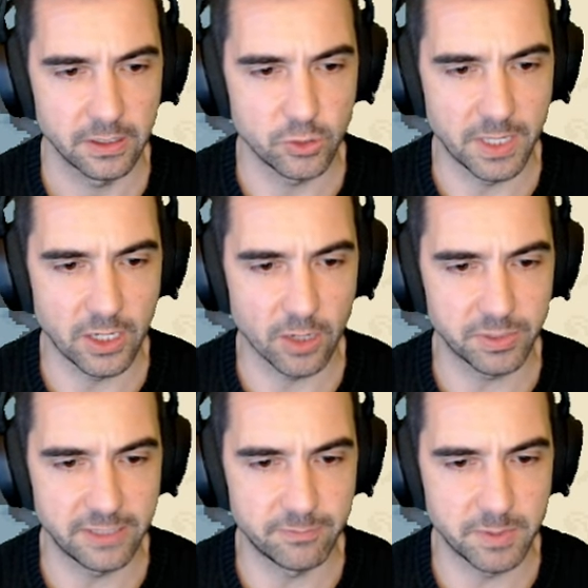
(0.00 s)
You may not
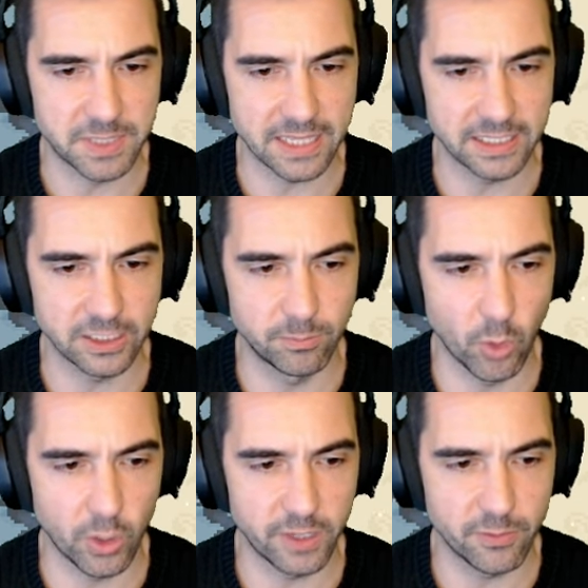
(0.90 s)
believe me, but that little
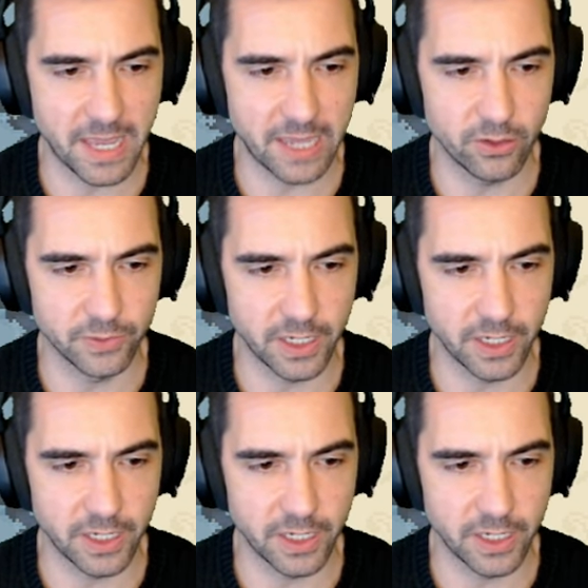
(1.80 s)
boy of a man over